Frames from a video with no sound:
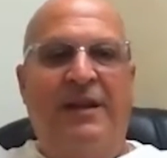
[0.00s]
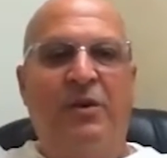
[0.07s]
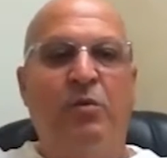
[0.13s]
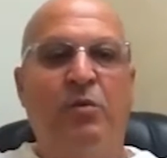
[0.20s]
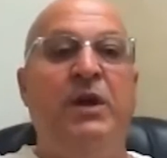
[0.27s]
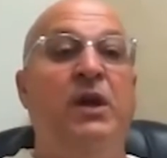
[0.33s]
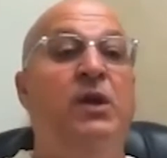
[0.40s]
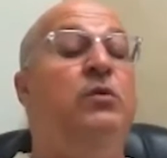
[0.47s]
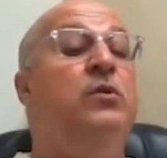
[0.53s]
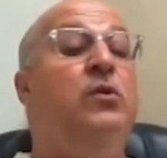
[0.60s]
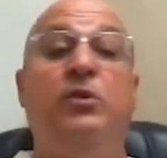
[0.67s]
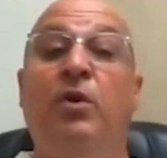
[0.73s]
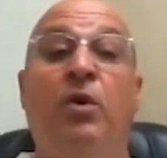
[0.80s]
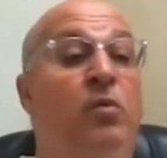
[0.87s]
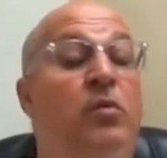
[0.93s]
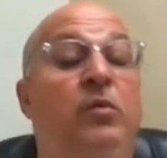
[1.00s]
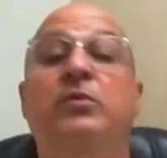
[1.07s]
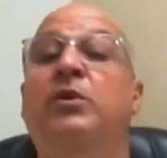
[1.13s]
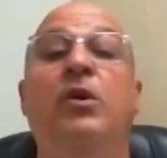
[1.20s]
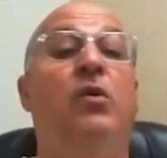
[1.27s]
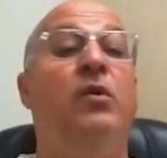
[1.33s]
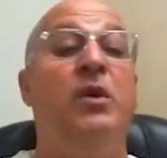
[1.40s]

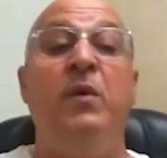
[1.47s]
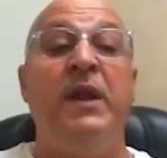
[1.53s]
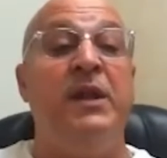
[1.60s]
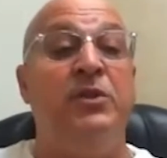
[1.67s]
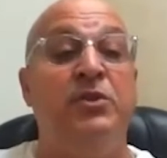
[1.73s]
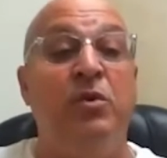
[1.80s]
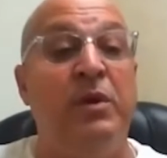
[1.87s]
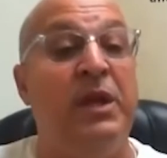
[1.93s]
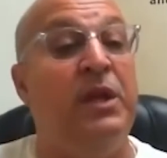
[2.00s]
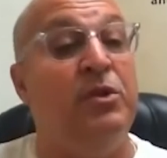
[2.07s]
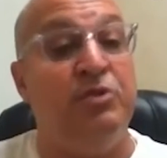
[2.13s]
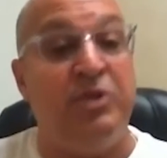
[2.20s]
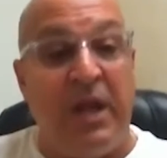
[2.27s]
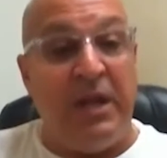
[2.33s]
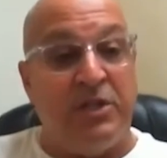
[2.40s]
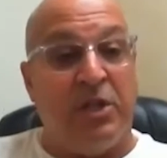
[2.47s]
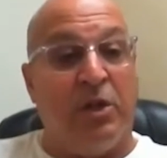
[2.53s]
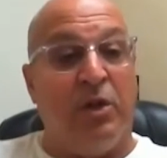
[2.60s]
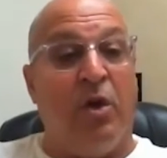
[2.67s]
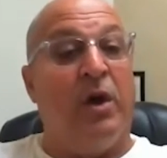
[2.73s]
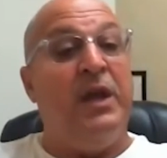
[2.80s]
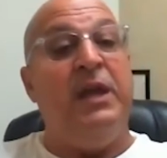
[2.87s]
The only way to do it, you change the law.